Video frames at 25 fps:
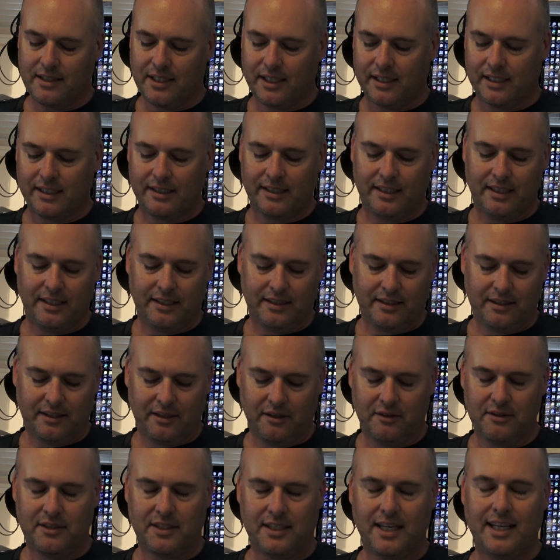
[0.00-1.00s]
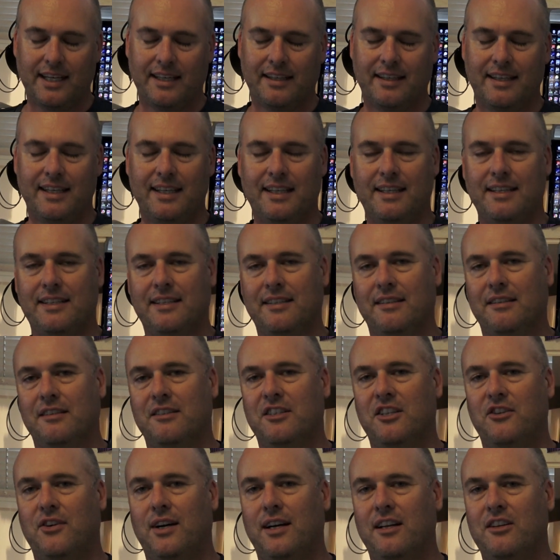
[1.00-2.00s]
technique, those techniques and
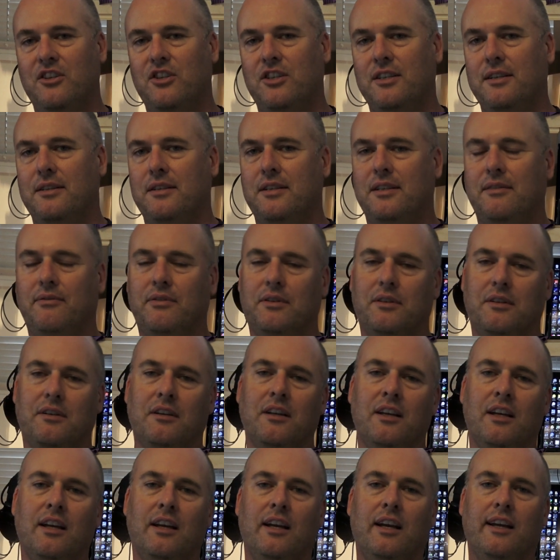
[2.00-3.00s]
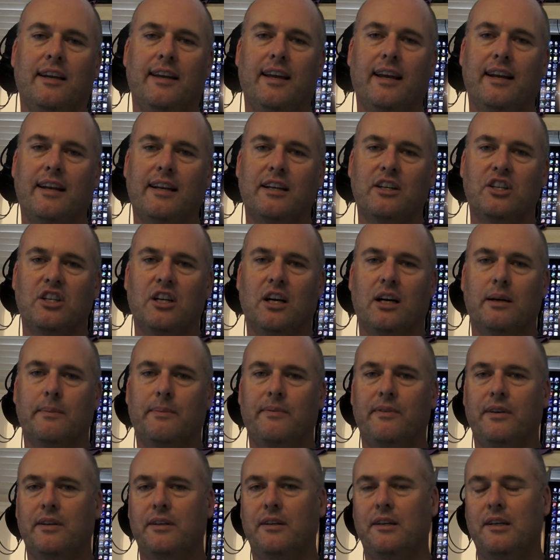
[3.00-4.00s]
strategies for getting sharp
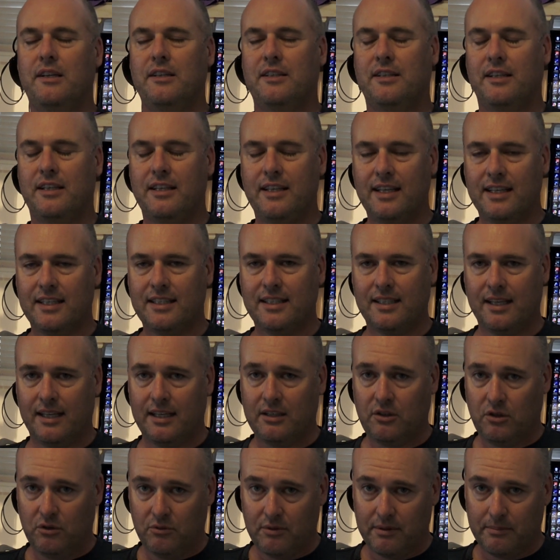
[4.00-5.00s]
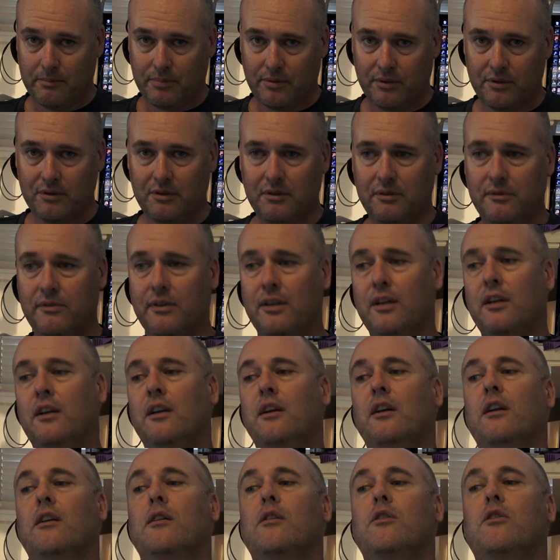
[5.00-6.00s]
photos, and yes, they do improve
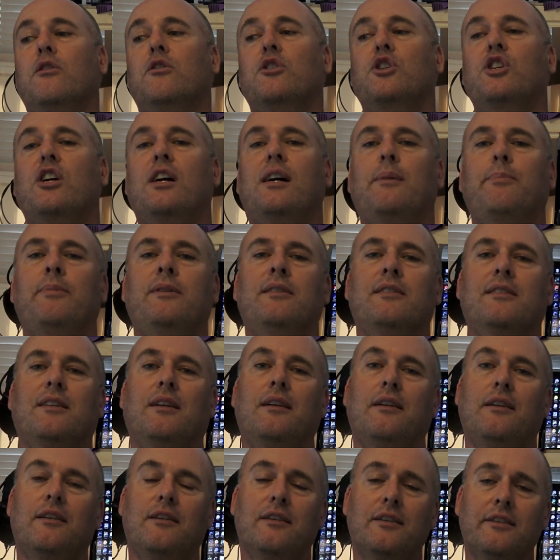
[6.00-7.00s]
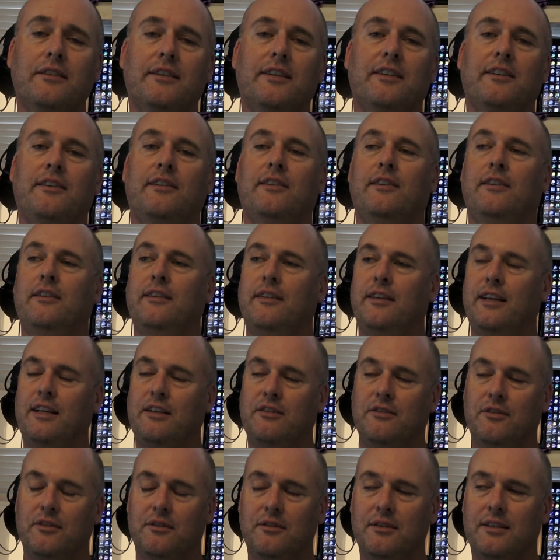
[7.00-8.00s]
your sharpness a lot. They
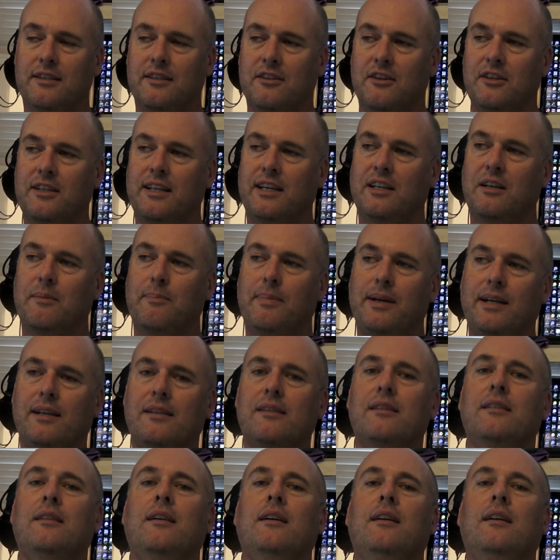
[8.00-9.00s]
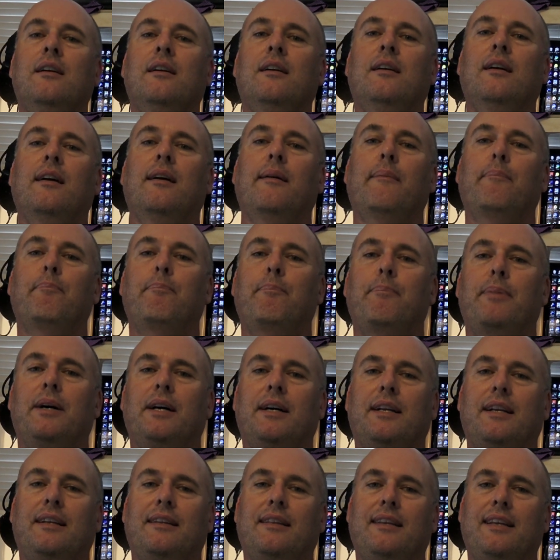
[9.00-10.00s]
do, there's no doubt about it.
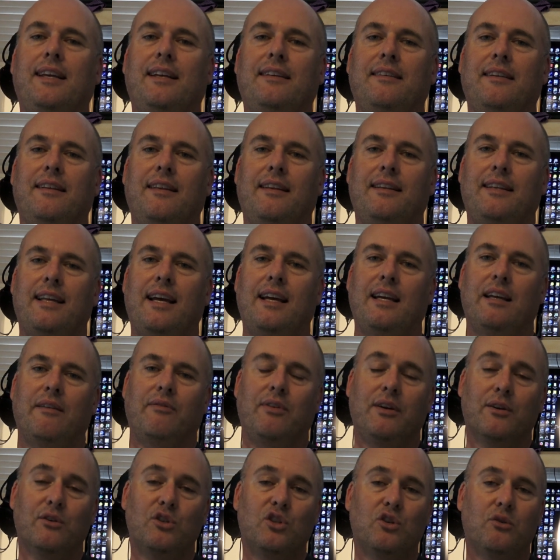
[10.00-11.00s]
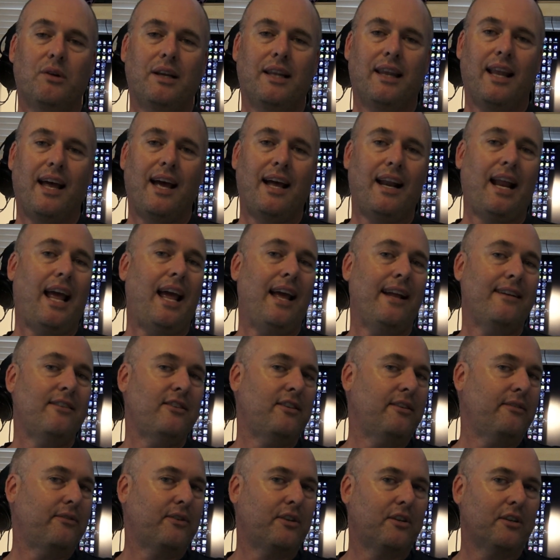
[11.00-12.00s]
But at the end of the day, if you're doing that and
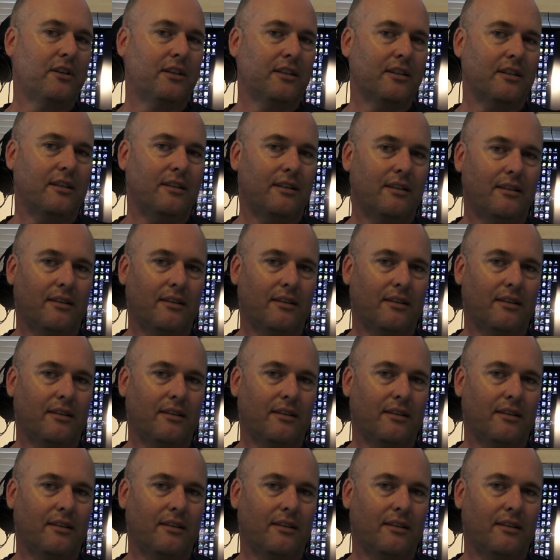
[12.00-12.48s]
you've got